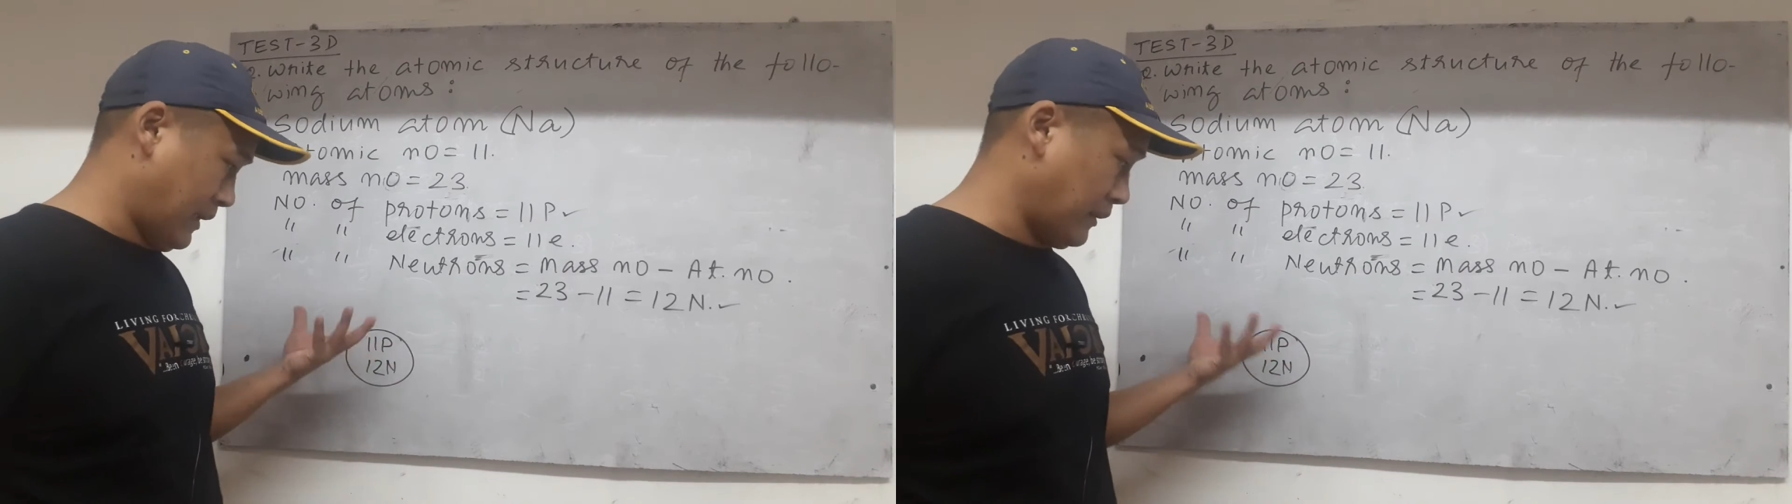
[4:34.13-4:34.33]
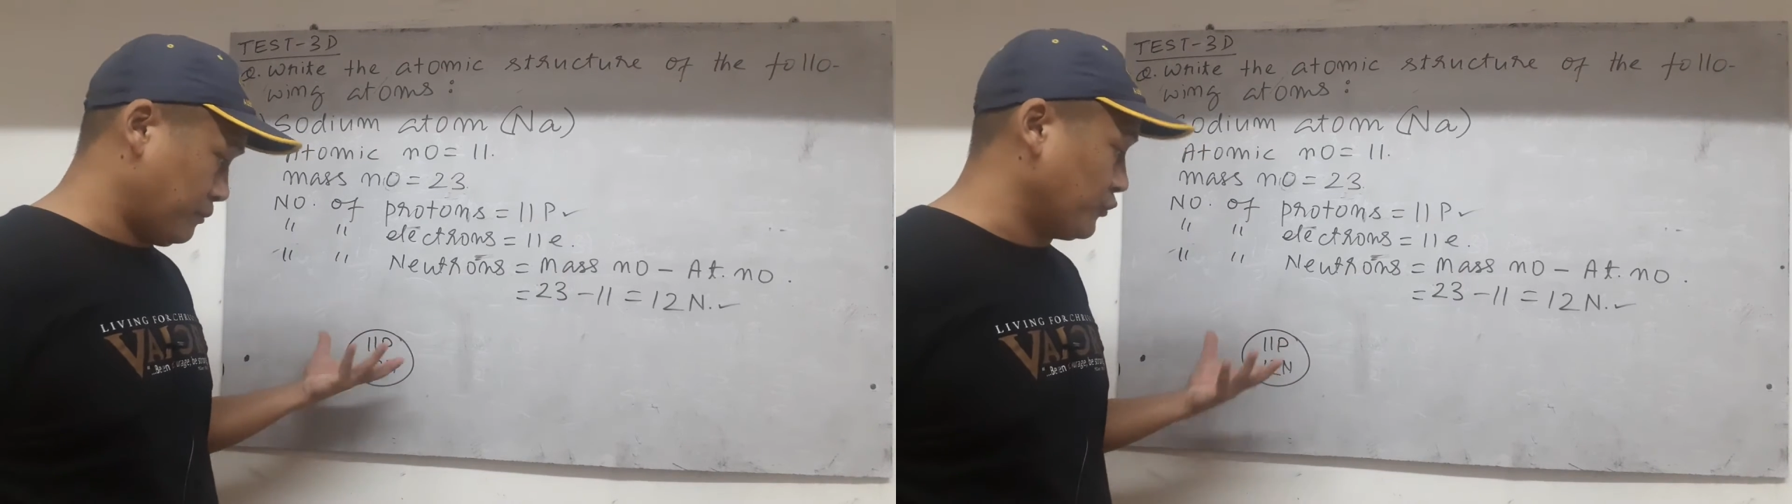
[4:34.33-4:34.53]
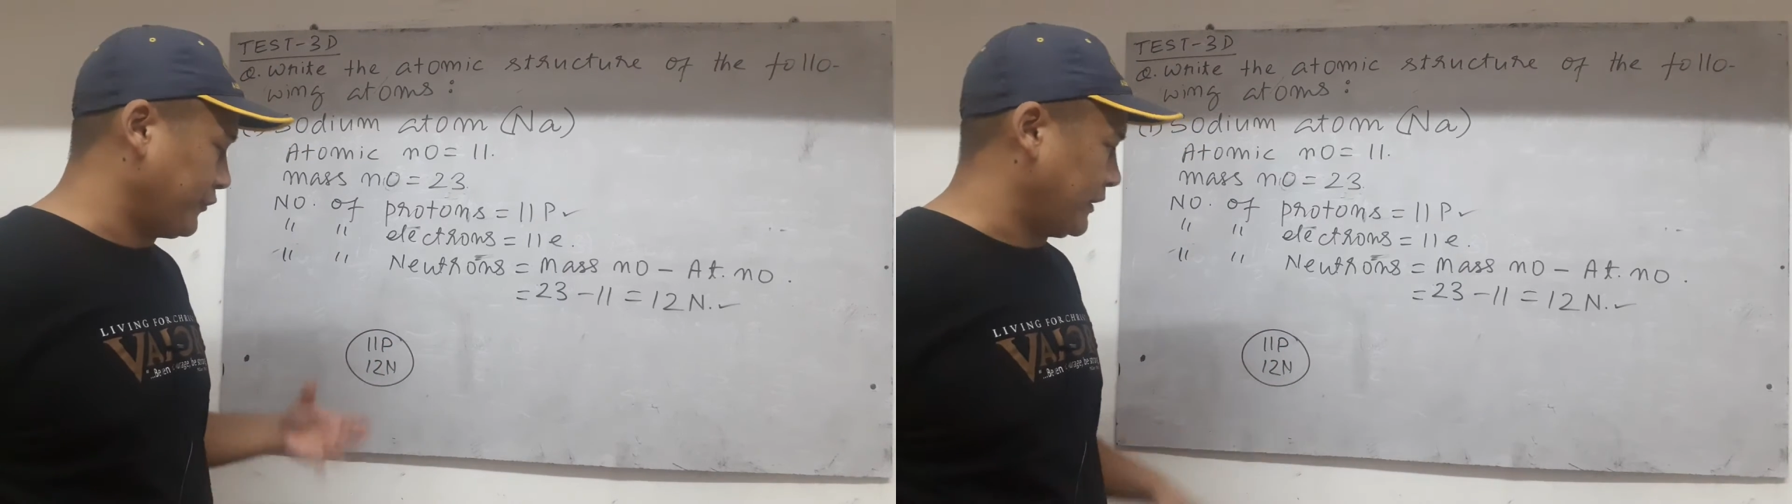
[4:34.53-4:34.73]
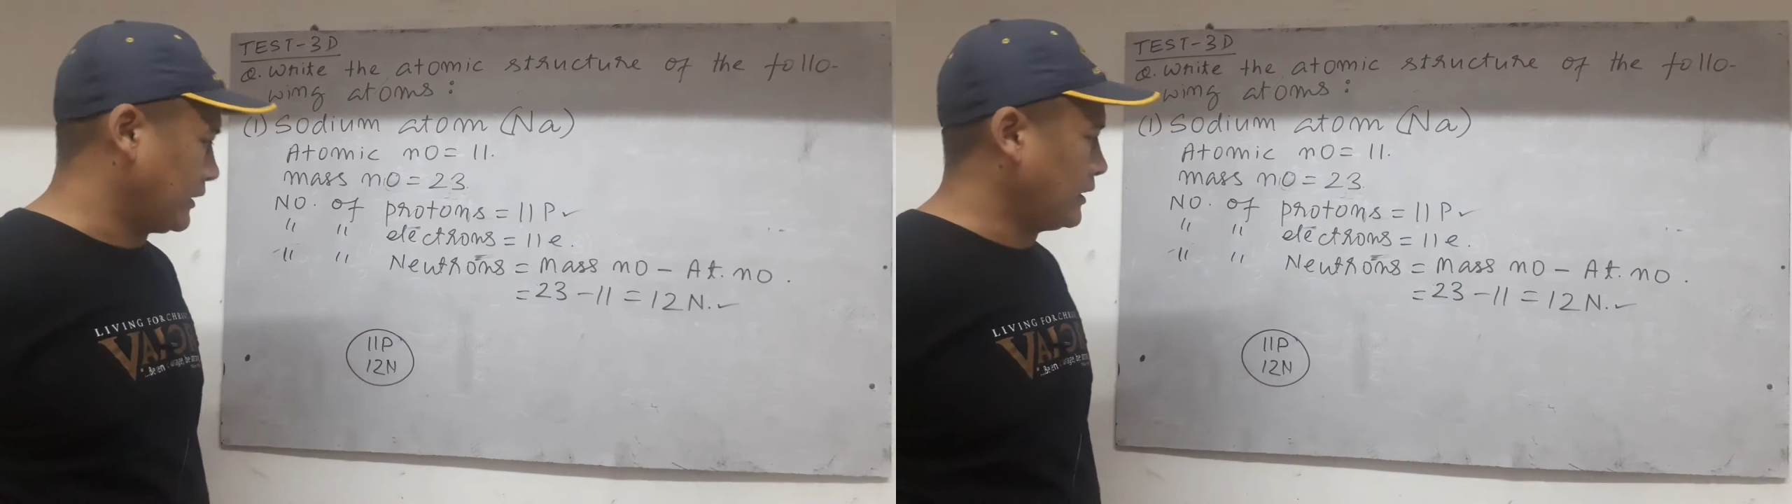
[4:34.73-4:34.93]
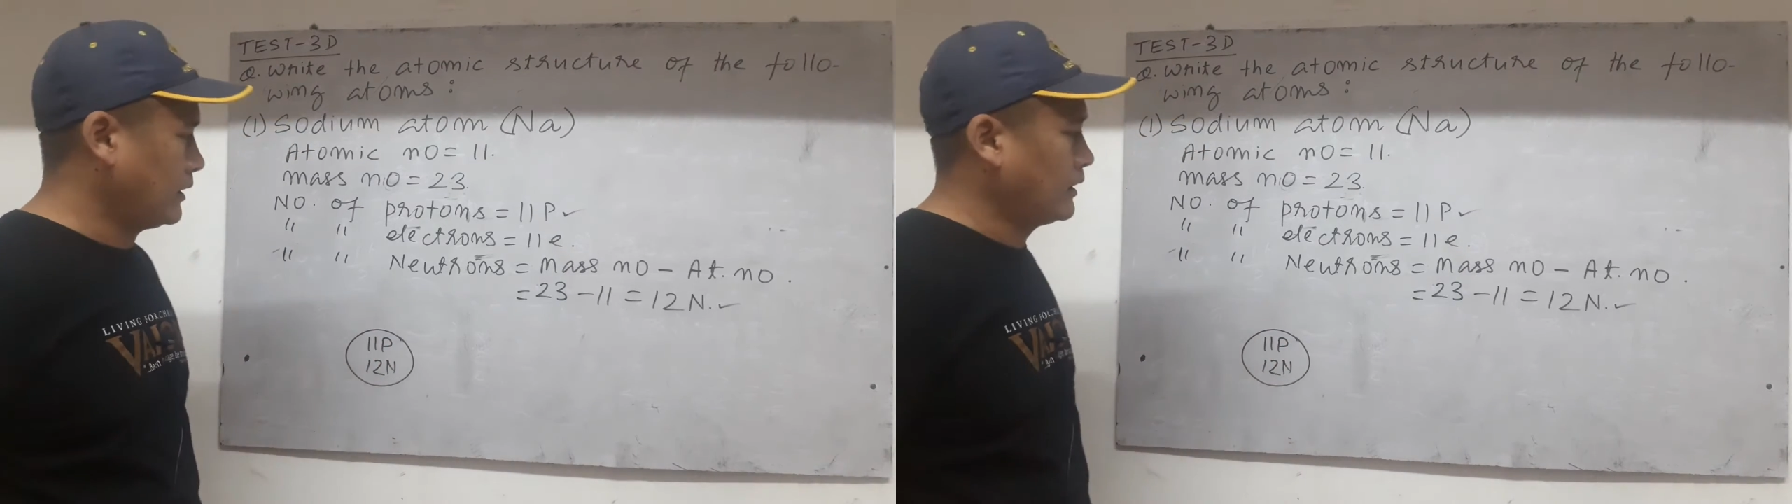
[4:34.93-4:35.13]
not moving
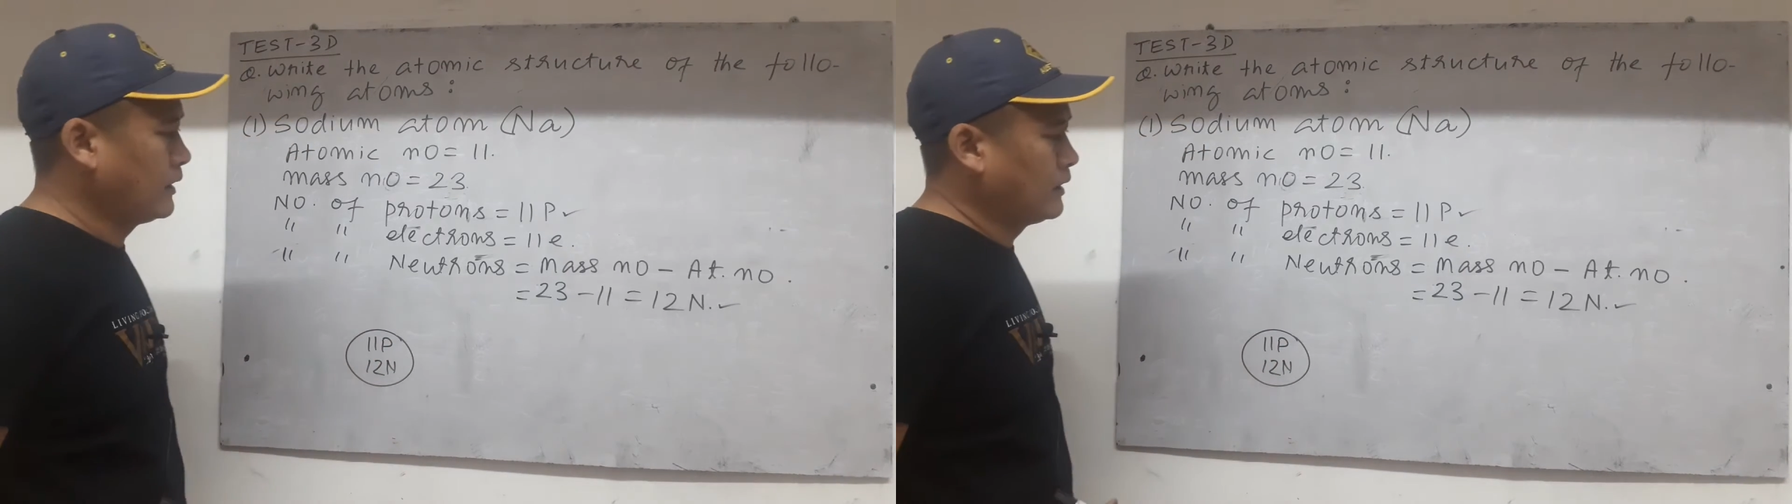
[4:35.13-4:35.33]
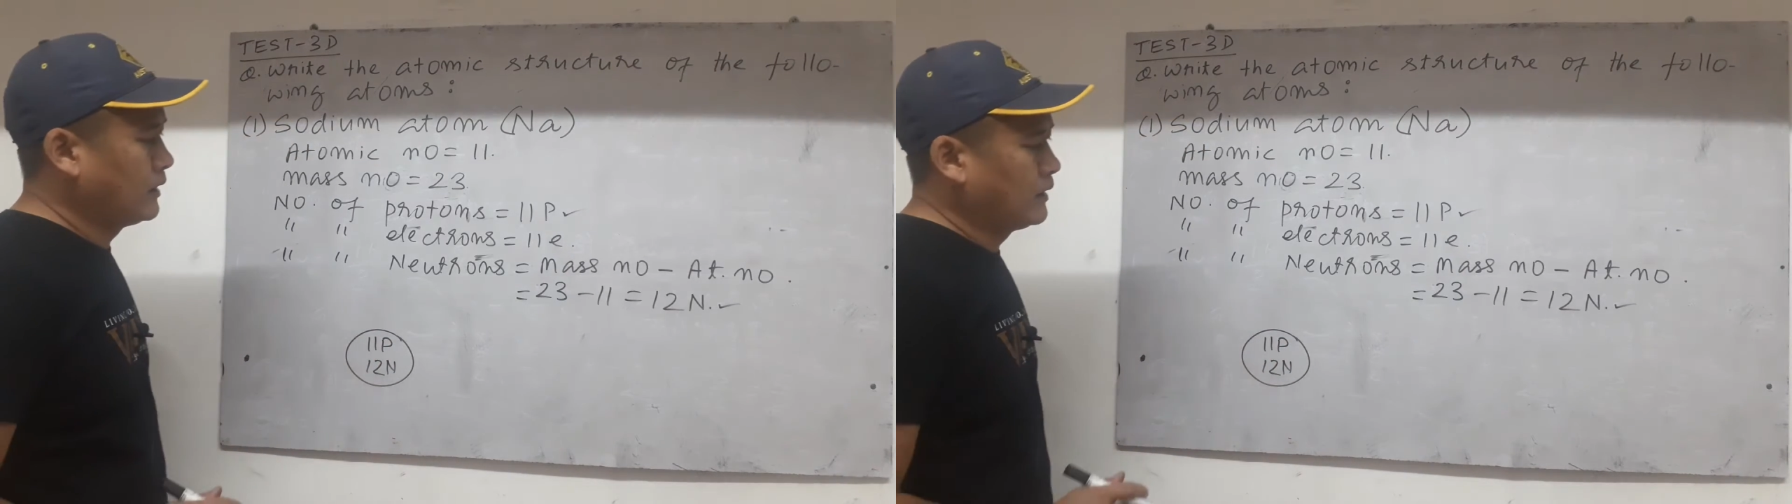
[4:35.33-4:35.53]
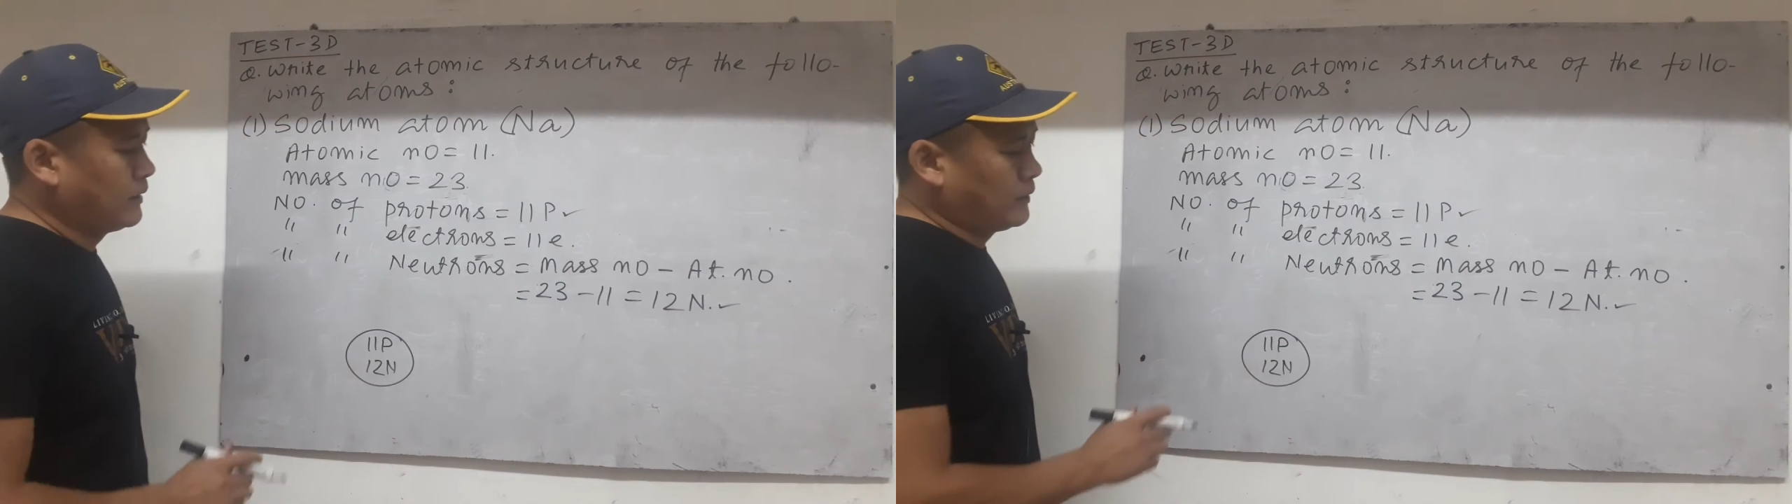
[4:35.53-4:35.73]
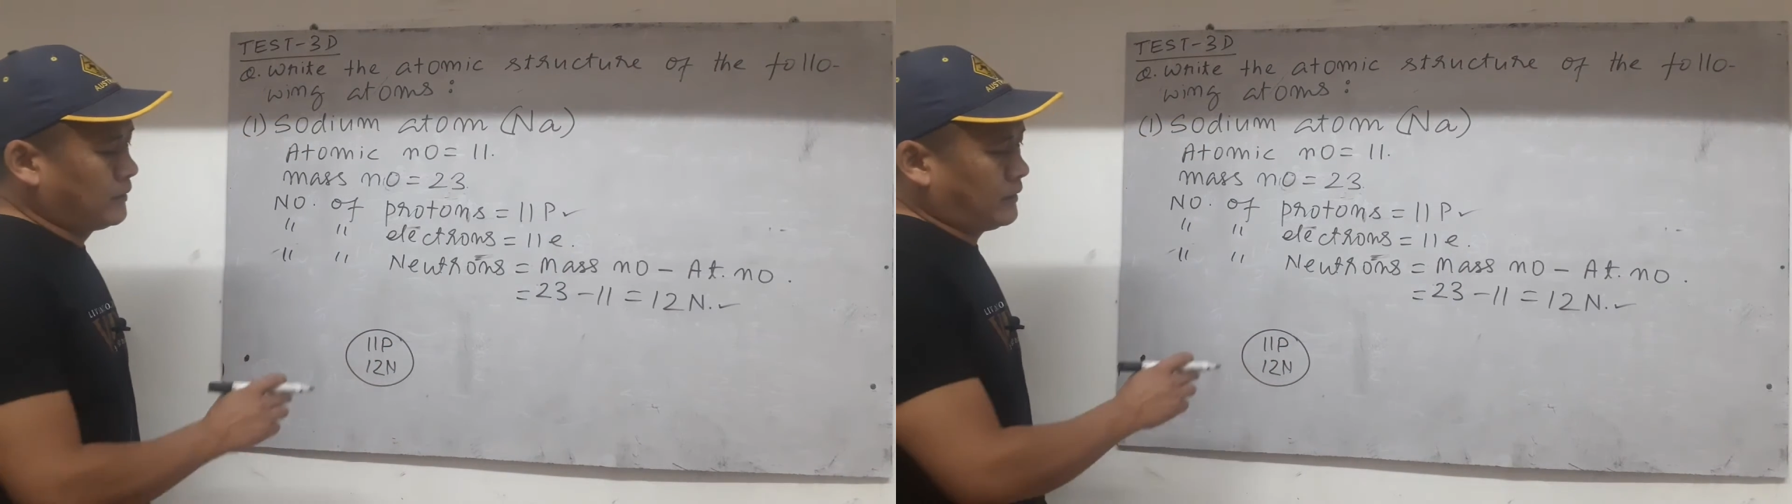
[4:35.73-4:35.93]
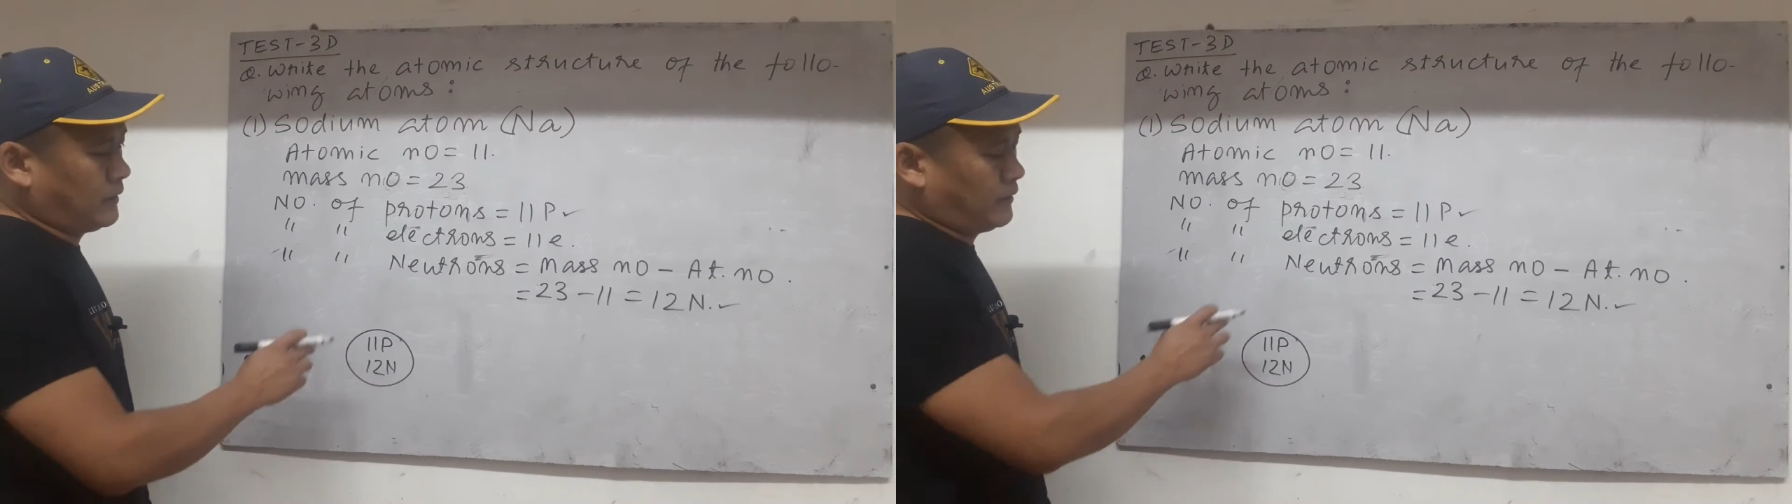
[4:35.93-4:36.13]

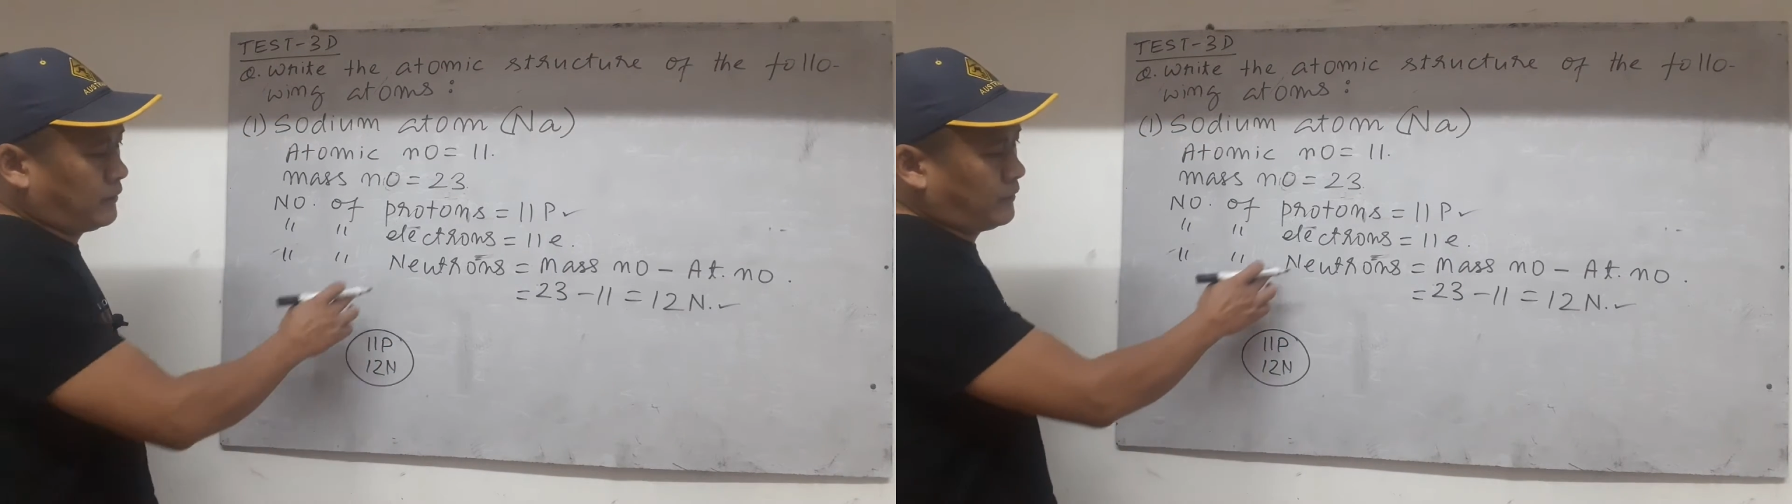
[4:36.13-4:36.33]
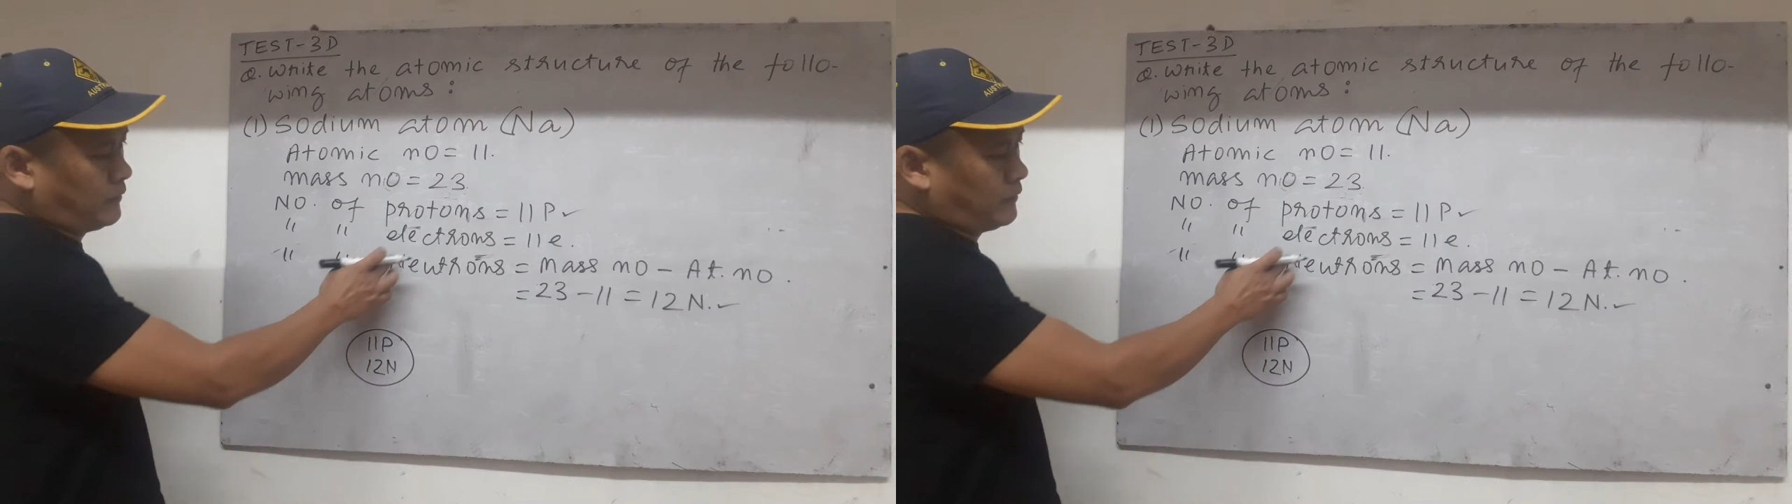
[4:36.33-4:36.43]
and